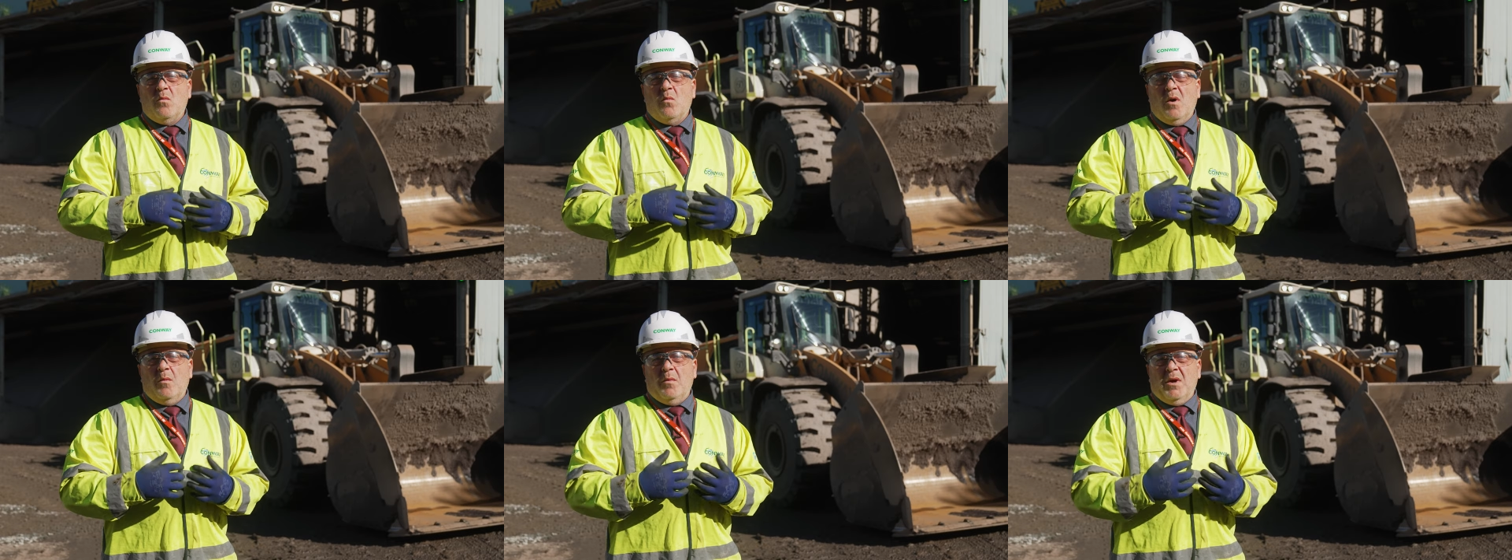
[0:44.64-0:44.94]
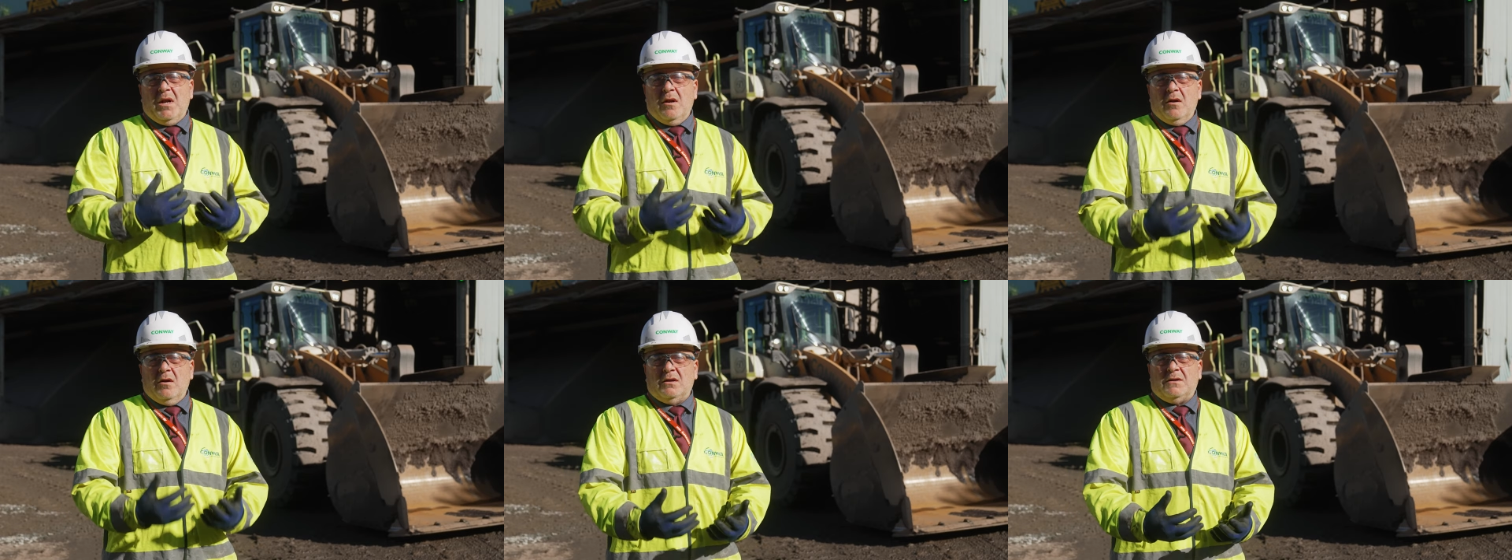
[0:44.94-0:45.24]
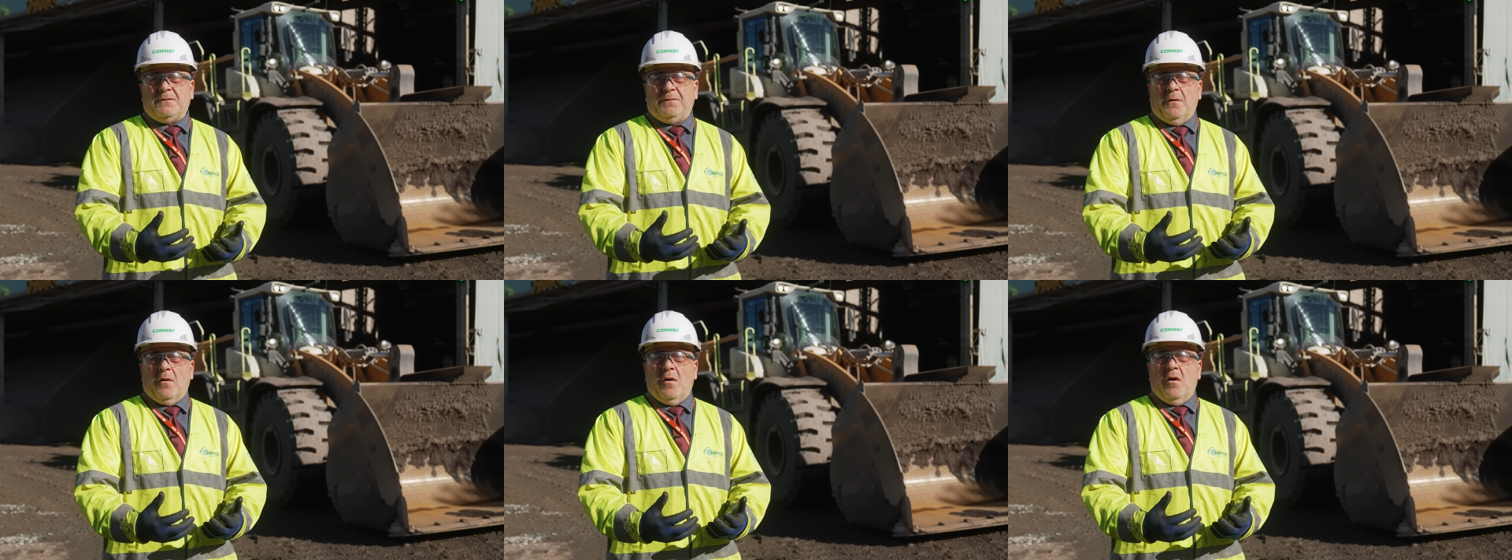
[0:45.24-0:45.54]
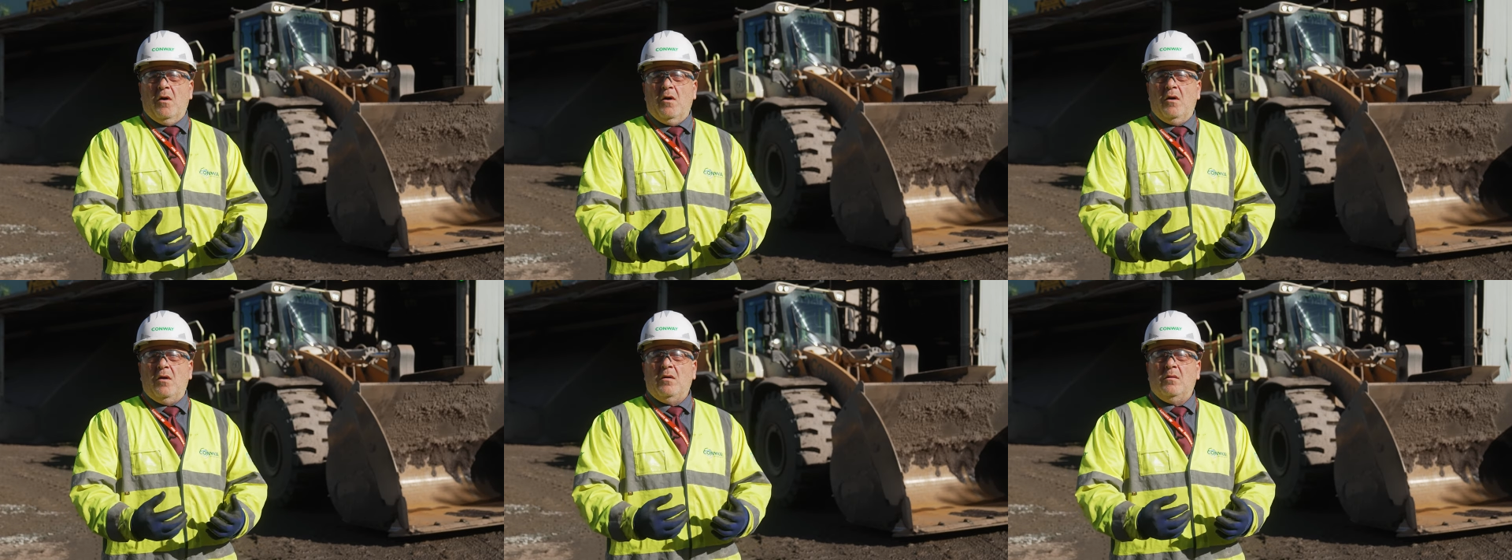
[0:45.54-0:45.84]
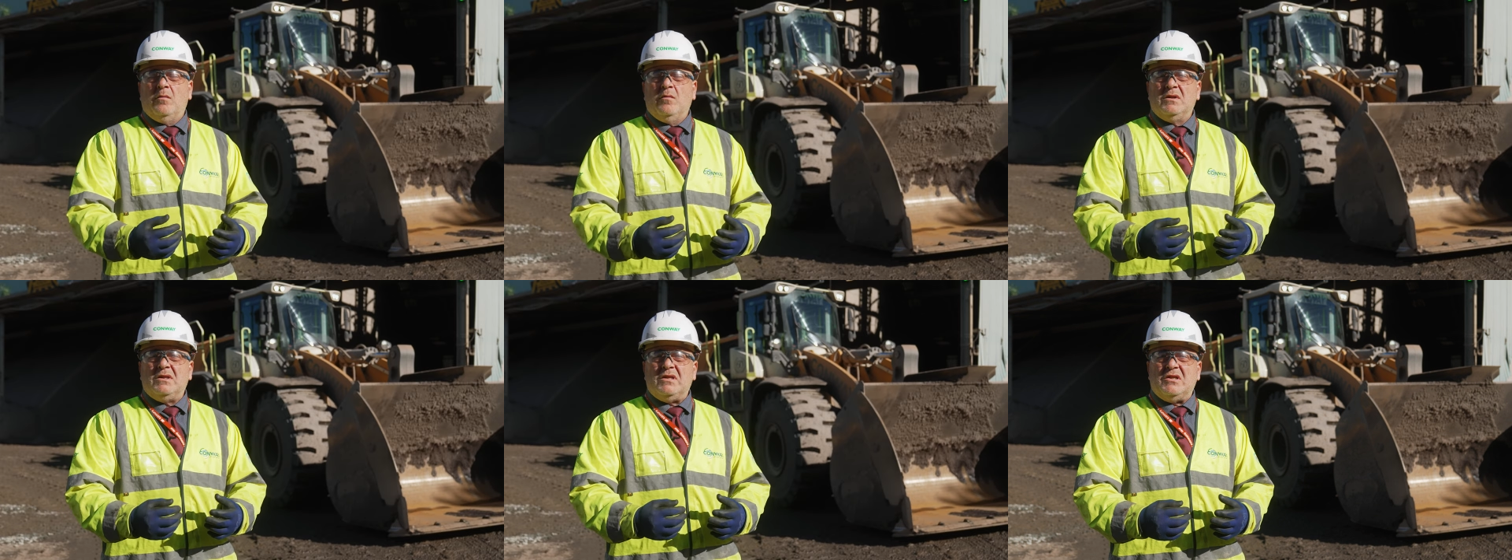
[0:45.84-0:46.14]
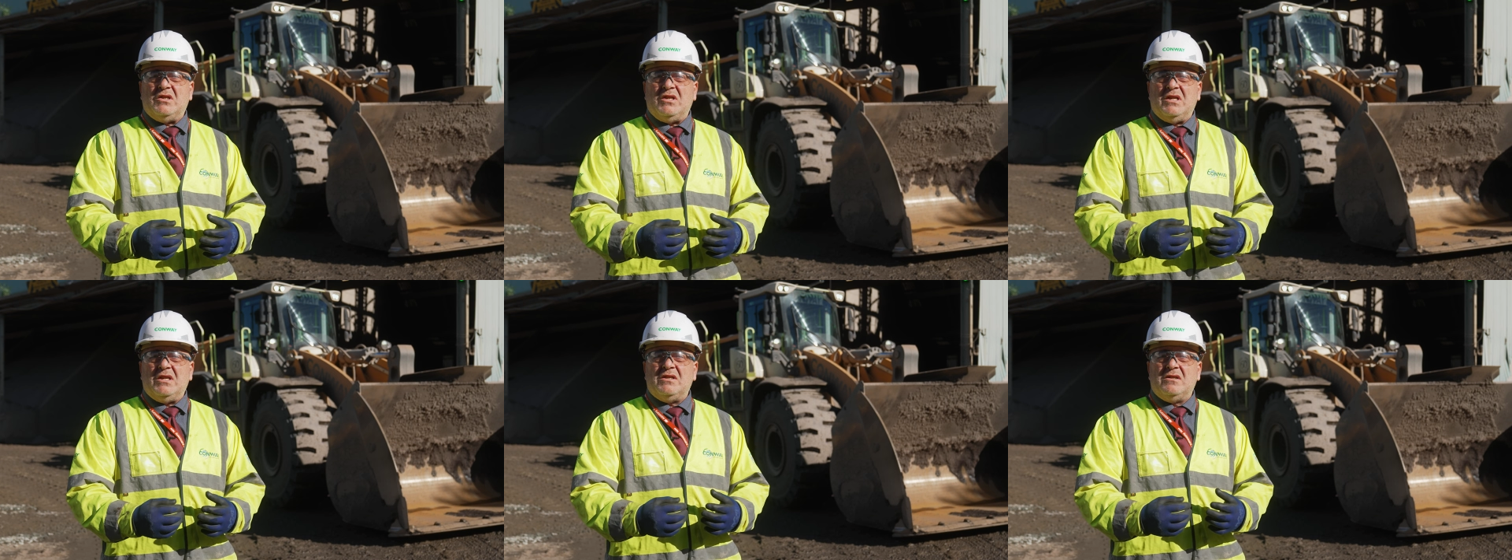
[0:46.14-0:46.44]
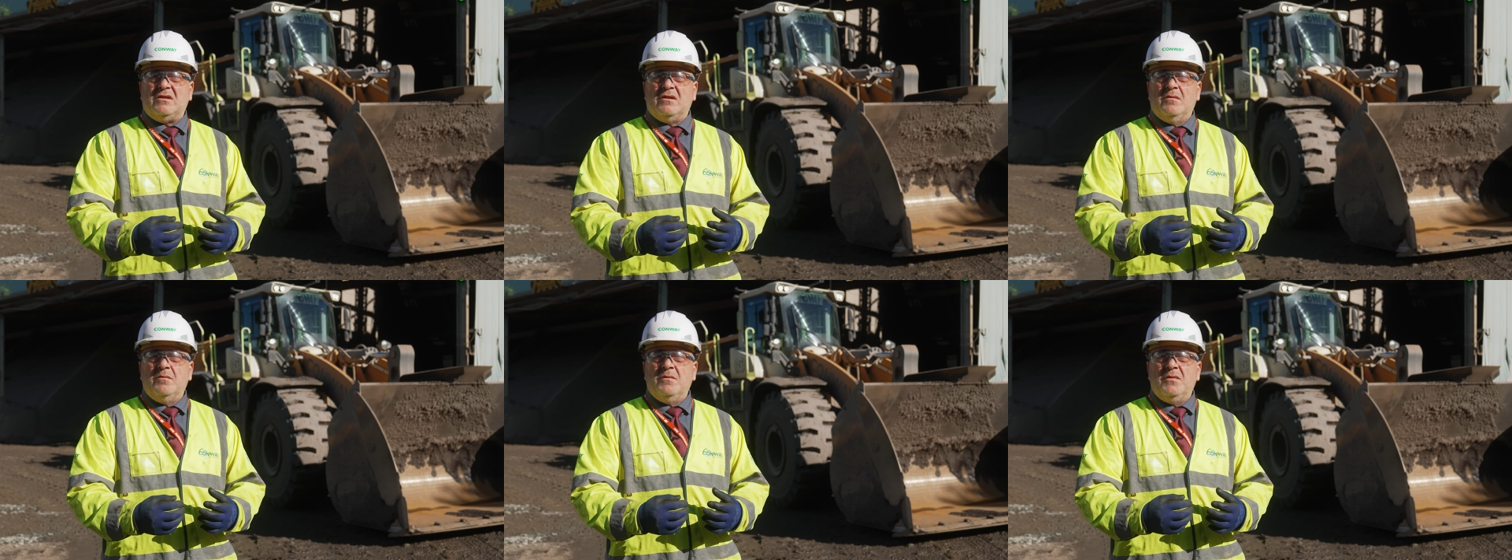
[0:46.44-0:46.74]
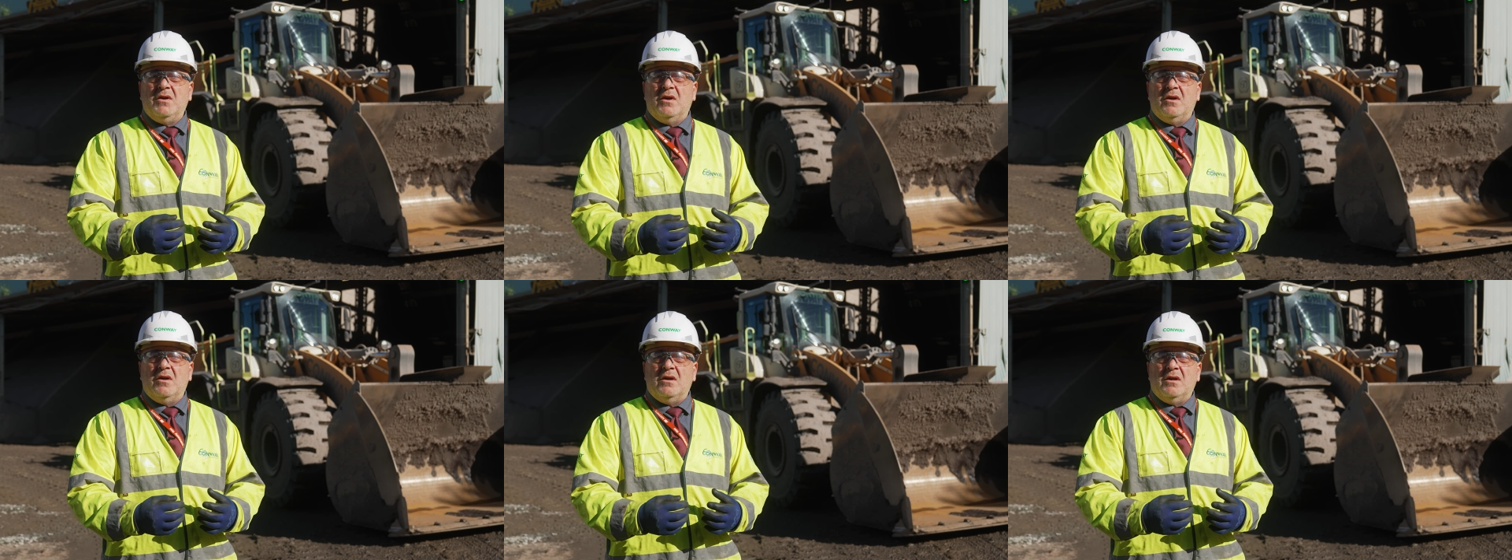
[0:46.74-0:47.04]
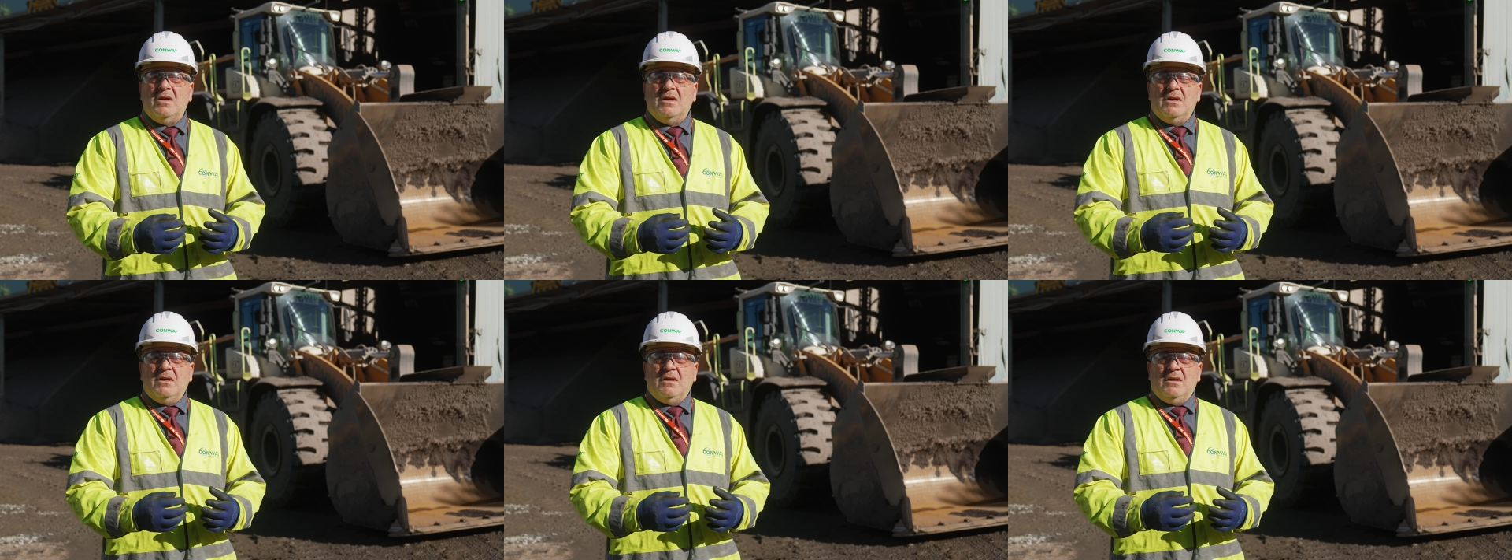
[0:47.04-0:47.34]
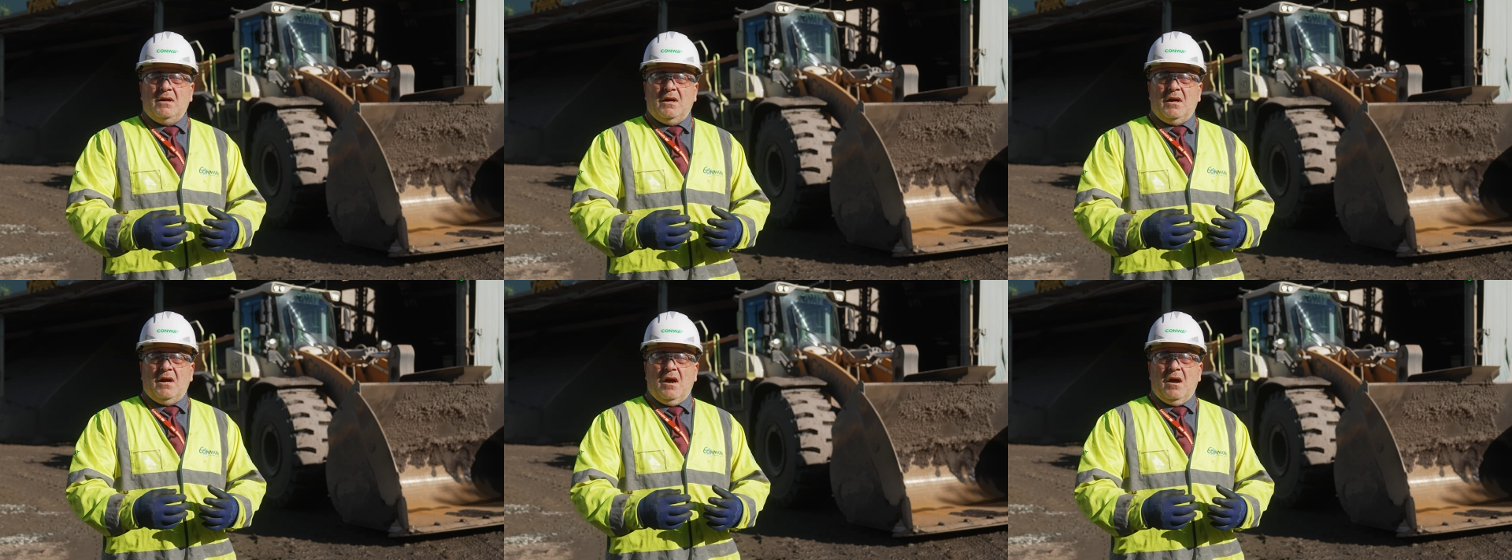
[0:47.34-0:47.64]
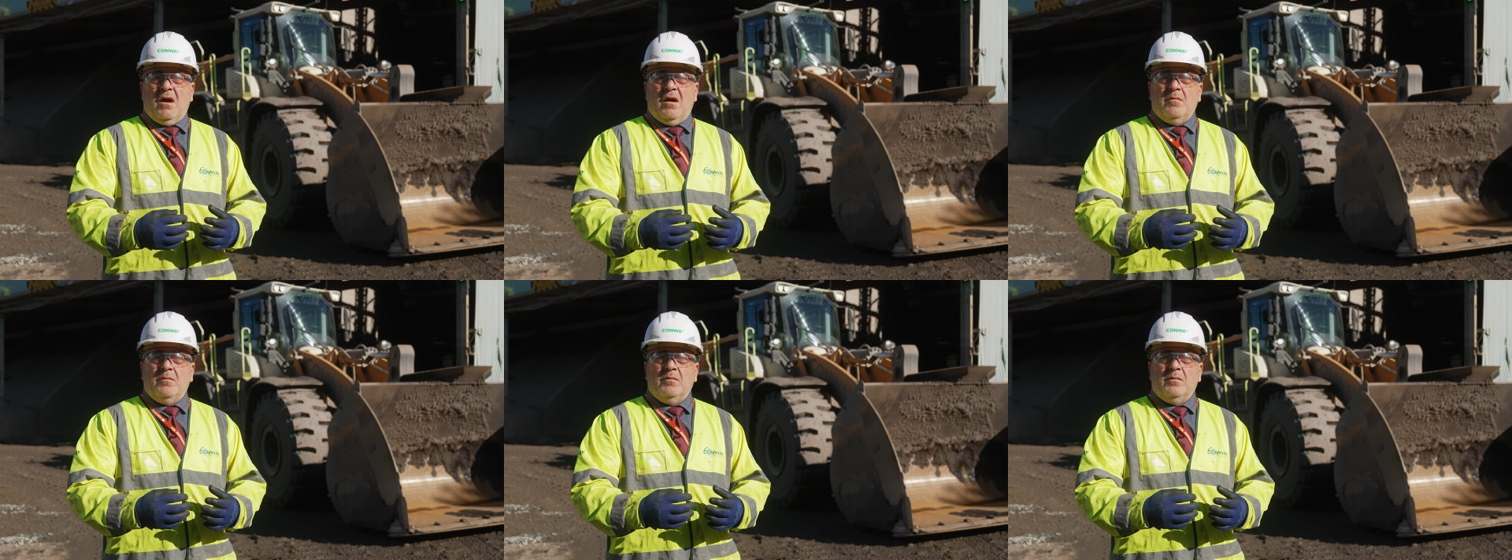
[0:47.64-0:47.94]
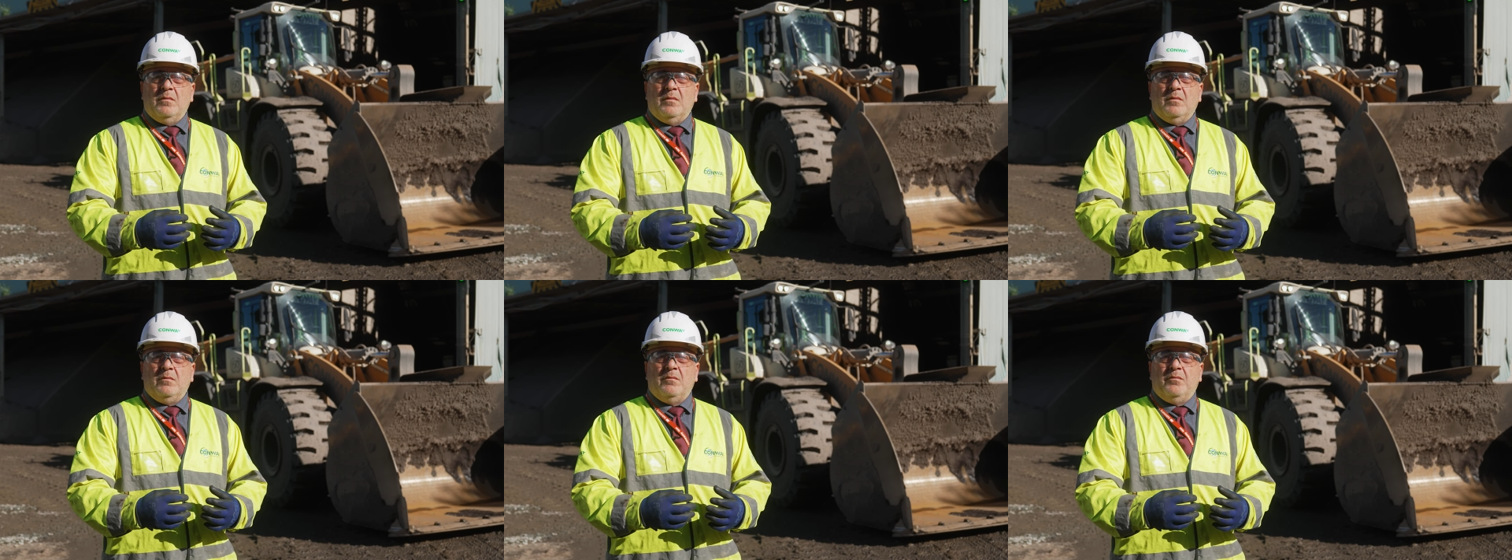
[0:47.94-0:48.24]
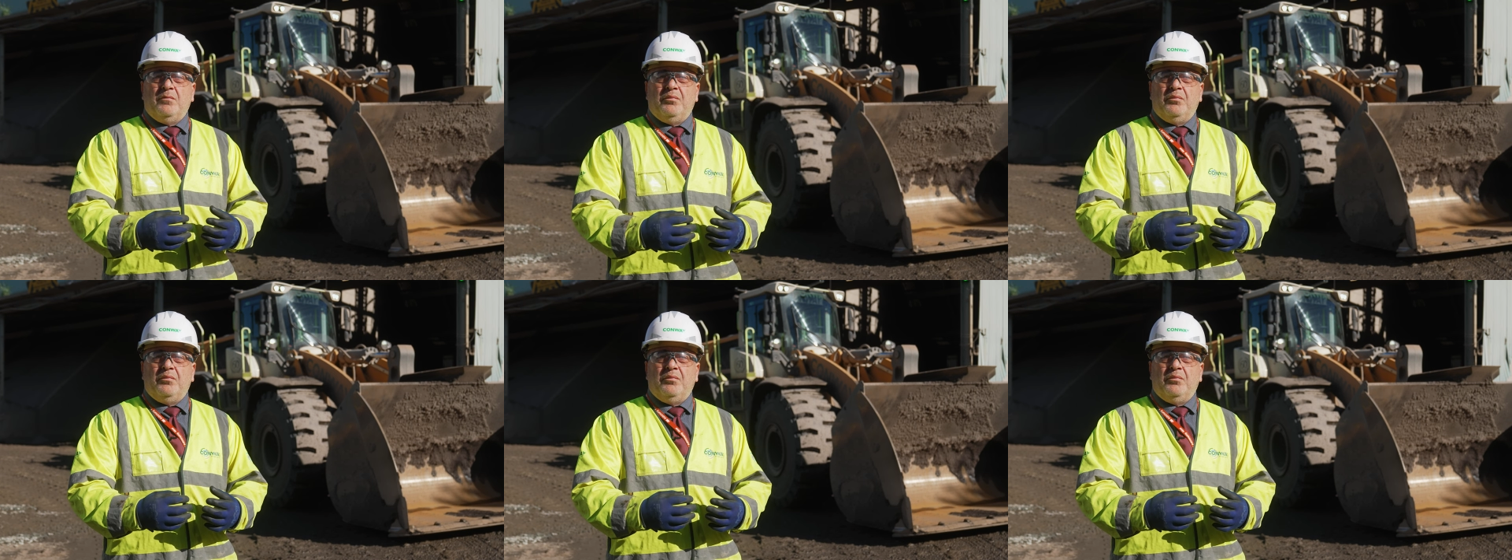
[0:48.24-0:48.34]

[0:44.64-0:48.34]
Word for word: What we looked for was a system that um,